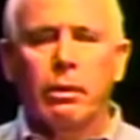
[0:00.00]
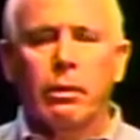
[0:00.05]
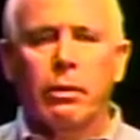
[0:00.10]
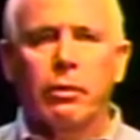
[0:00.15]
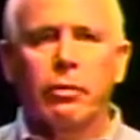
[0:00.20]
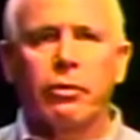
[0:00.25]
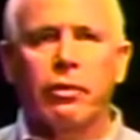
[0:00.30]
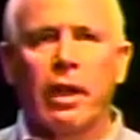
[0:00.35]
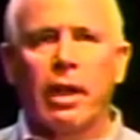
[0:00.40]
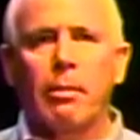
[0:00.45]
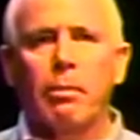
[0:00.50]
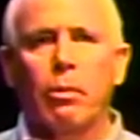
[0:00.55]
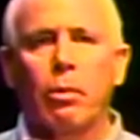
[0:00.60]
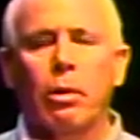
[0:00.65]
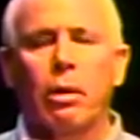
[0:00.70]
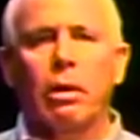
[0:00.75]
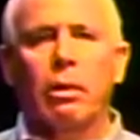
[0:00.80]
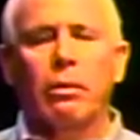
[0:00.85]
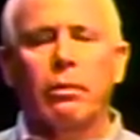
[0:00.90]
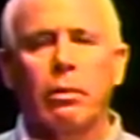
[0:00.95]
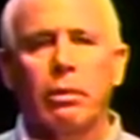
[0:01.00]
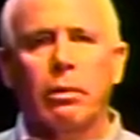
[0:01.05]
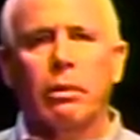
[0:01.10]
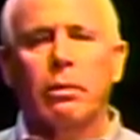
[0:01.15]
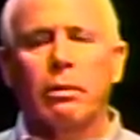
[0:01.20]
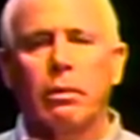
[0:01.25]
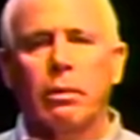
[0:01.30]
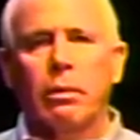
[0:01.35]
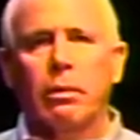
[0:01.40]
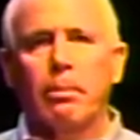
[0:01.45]
To send more
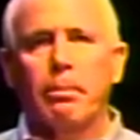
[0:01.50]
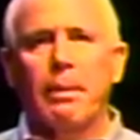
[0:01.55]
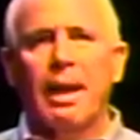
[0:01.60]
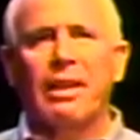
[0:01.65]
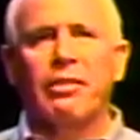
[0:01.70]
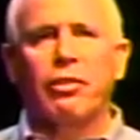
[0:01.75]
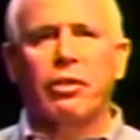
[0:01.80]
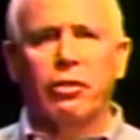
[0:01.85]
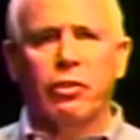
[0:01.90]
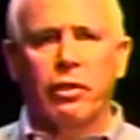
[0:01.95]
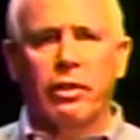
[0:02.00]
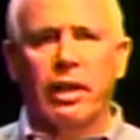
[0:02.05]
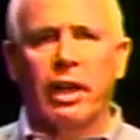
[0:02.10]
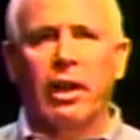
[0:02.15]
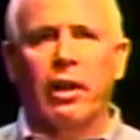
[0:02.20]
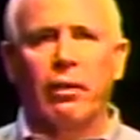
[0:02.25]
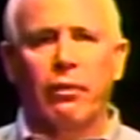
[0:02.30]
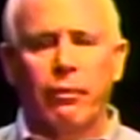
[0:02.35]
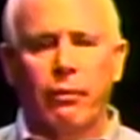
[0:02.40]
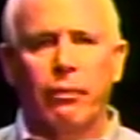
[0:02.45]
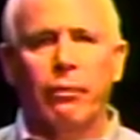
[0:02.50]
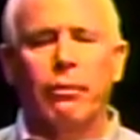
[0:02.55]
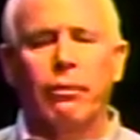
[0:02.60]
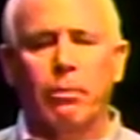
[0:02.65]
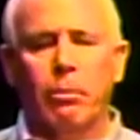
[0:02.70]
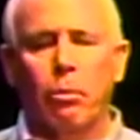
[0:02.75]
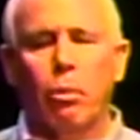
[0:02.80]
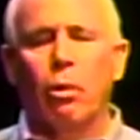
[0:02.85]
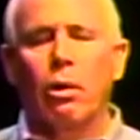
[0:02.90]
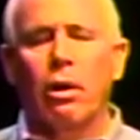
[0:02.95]
message there,
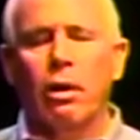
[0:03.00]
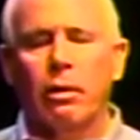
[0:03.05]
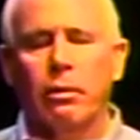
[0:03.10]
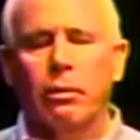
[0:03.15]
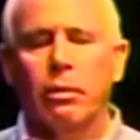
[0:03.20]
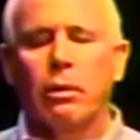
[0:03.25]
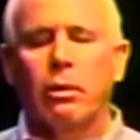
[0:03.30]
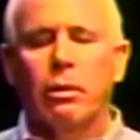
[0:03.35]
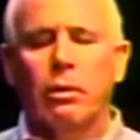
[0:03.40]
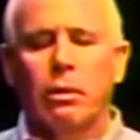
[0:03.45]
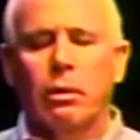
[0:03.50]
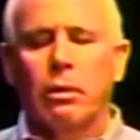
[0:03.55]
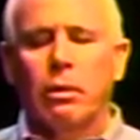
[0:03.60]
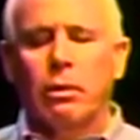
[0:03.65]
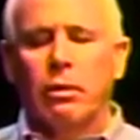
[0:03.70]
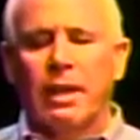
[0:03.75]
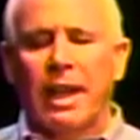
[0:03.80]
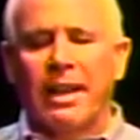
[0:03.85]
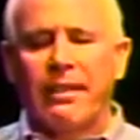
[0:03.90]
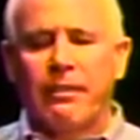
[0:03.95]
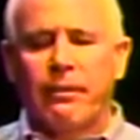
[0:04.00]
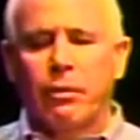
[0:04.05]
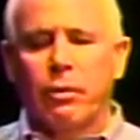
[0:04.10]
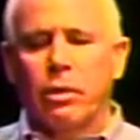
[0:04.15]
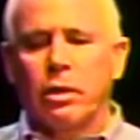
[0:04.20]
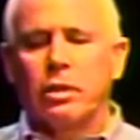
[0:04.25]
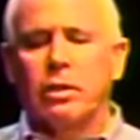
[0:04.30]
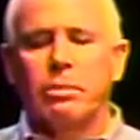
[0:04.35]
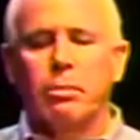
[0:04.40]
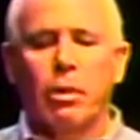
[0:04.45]
more life
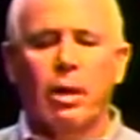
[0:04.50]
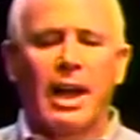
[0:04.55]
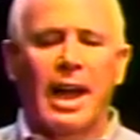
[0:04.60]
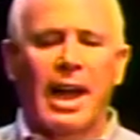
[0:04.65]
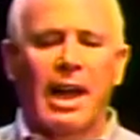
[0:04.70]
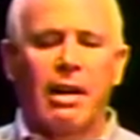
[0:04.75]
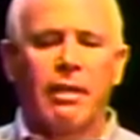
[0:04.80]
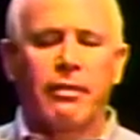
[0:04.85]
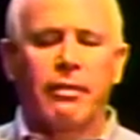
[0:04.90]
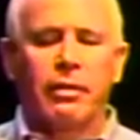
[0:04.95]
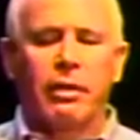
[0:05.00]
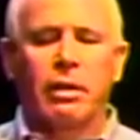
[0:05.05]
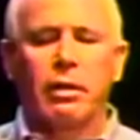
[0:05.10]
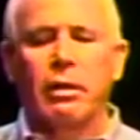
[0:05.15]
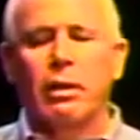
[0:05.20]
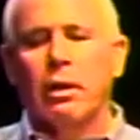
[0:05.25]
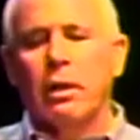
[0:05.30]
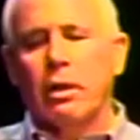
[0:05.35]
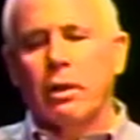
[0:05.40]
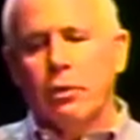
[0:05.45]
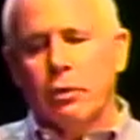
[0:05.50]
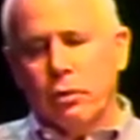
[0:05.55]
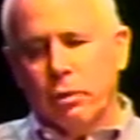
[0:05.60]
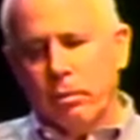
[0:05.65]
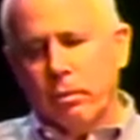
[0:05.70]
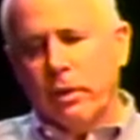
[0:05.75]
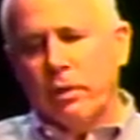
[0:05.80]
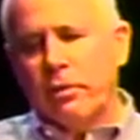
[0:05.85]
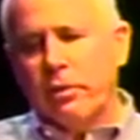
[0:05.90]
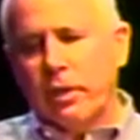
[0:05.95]
force, more alpha
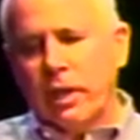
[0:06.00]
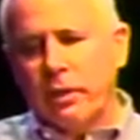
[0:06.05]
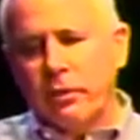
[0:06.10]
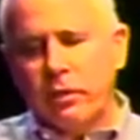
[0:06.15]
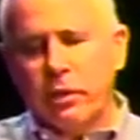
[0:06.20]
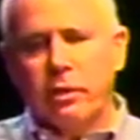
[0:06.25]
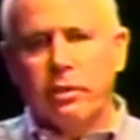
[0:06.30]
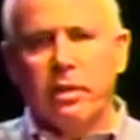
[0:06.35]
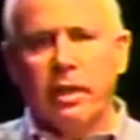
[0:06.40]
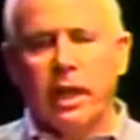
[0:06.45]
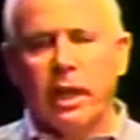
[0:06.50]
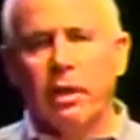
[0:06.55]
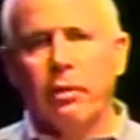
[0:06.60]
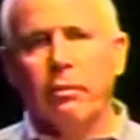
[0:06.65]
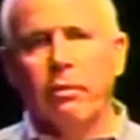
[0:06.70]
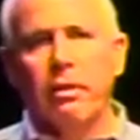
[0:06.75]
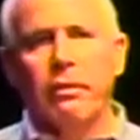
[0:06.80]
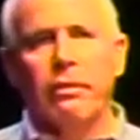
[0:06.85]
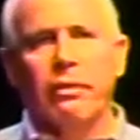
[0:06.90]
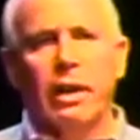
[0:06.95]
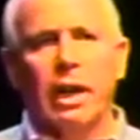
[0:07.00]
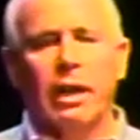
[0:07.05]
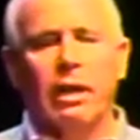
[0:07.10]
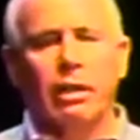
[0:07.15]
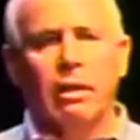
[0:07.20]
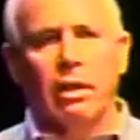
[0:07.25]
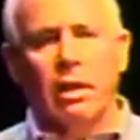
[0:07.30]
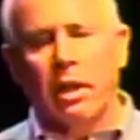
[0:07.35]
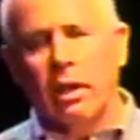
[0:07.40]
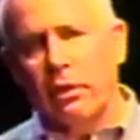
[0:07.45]
to resuscitate and
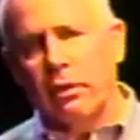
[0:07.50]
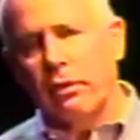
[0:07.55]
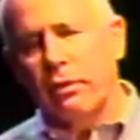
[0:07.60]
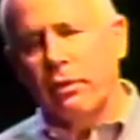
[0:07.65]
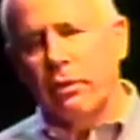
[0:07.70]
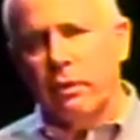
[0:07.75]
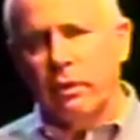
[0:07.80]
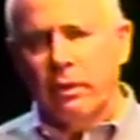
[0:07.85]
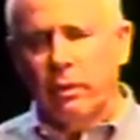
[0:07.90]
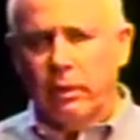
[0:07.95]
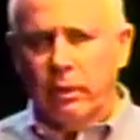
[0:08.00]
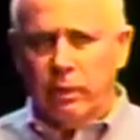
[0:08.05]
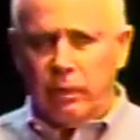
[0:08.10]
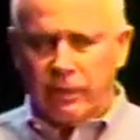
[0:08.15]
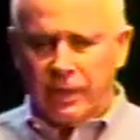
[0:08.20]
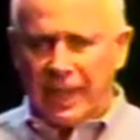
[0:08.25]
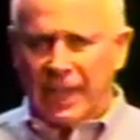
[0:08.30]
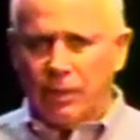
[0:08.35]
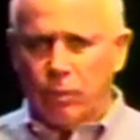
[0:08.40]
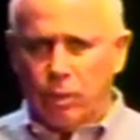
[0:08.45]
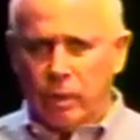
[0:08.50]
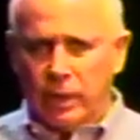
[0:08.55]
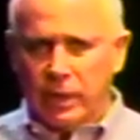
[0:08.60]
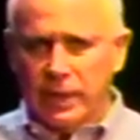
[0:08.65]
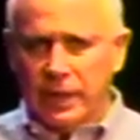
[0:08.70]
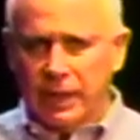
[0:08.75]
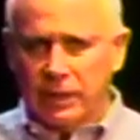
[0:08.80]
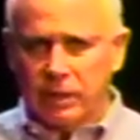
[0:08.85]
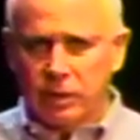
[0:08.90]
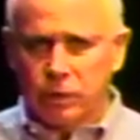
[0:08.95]
revitalize that
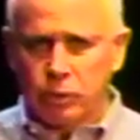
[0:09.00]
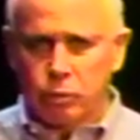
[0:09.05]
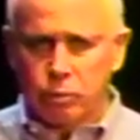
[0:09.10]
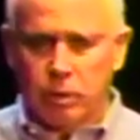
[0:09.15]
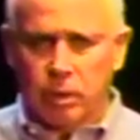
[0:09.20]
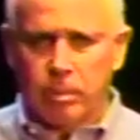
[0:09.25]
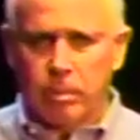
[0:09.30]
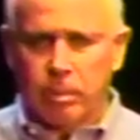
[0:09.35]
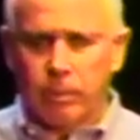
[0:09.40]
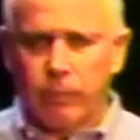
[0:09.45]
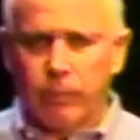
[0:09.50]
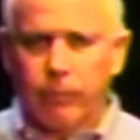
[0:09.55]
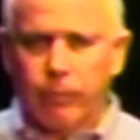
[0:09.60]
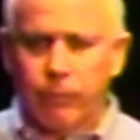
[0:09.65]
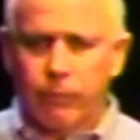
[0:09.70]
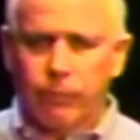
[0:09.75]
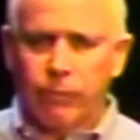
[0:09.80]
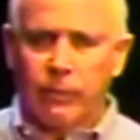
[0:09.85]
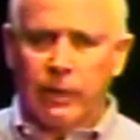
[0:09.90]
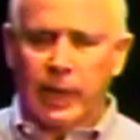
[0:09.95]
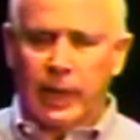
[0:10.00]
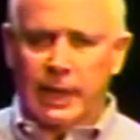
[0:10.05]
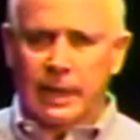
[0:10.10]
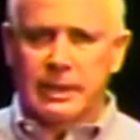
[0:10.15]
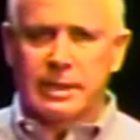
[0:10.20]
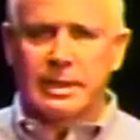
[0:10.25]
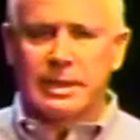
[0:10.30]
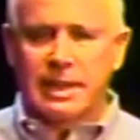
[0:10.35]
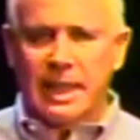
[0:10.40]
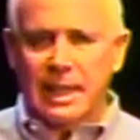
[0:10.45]
organ that's in trouble. And
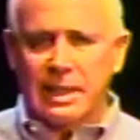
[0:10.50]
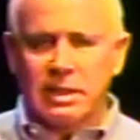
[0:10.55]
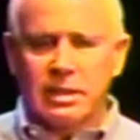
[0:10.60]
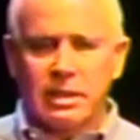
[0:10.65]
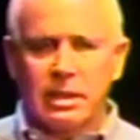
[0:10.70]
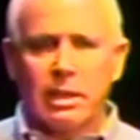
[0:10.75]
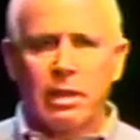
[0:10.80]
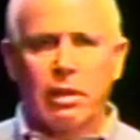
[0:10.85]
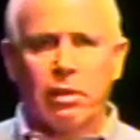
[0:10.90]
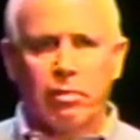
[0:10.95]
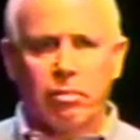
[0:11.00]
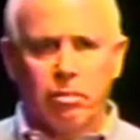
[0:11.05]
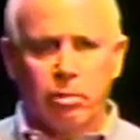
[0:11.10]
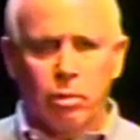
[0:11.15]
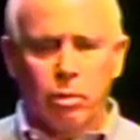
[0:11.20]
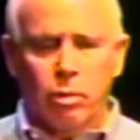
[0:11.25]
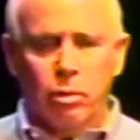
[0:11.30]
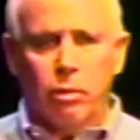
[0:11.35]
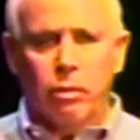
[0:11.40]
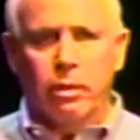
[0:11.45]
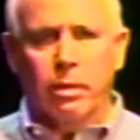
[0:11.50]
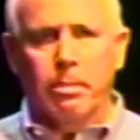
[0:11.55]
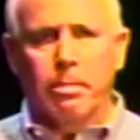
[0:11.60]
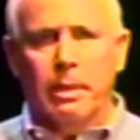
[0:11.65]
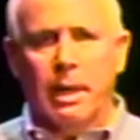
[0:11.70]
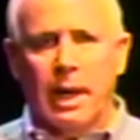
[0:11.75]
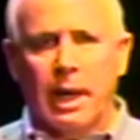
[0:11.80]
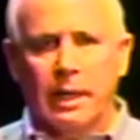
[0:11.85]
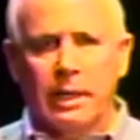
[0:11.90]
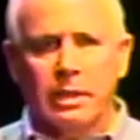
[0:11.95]
it sends it through the
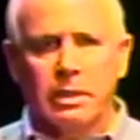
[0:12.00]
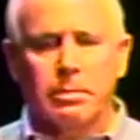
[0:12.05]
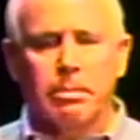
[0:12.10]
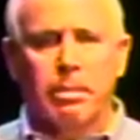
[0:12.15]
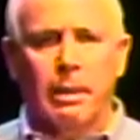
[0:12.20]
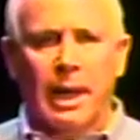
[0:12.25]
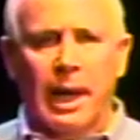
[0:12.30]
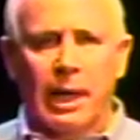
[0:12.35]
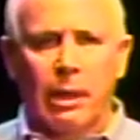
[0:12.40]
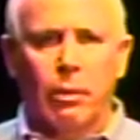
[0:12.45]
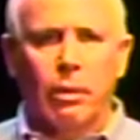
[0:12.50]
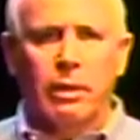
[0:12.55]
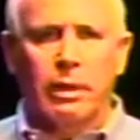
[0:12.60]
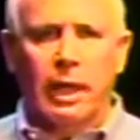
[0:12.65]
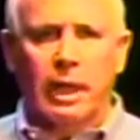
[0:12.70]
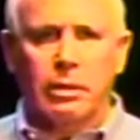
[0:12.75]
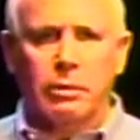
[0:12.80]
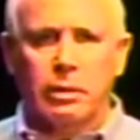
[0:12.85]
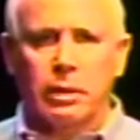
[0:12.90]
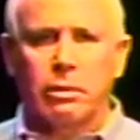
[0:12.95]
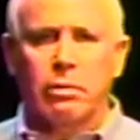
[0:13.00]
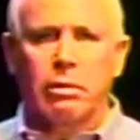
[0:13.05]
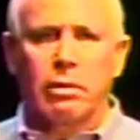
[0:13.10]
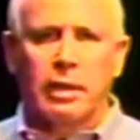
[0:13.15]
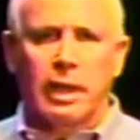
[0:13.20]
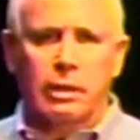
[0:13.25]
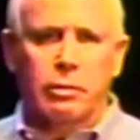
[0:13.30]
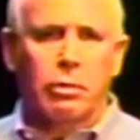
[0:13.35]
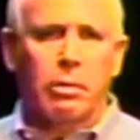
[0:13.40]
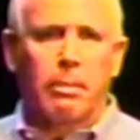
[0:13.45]
body's bioelectric or
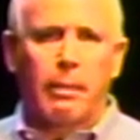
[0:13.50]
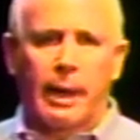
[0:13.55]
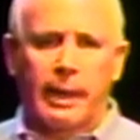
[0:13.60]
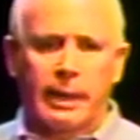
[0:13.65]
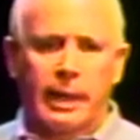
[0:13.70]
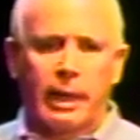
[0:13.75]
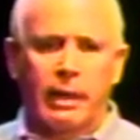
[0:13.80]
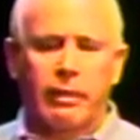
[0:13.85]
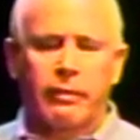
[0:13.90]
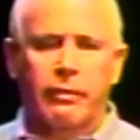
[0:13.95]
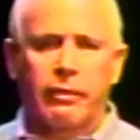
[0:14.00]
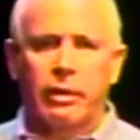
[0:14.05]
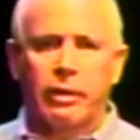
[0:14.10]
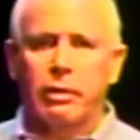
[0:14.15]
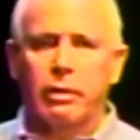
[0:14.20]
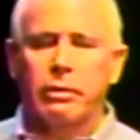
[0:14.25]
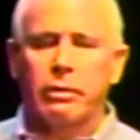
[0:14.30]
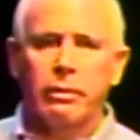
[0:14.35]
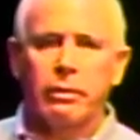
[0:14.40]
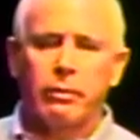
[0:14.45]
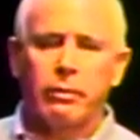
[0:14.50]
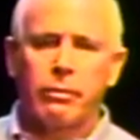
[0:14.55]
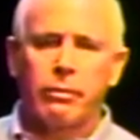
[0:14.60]
electromagnetic field.